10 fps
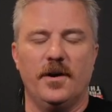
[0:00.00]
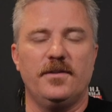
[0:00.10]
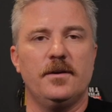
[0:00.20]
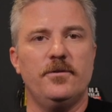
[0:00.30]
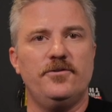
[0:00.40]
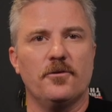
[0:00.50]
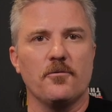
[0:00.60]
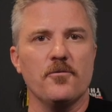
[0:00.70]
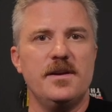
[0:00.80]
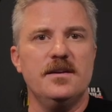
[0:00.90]
I think we should
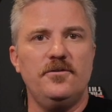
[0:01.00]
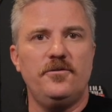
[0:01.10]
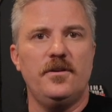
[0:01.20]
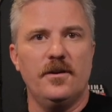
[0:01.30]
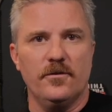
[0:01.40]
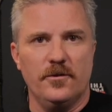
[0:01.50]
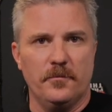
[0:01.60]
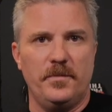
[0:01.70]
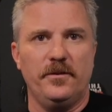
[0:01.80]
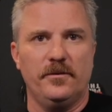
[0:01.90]
re engineer
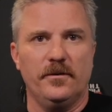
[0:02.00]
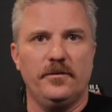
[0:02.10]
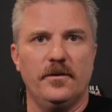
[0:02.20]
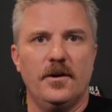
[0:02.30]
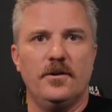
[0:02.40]
your business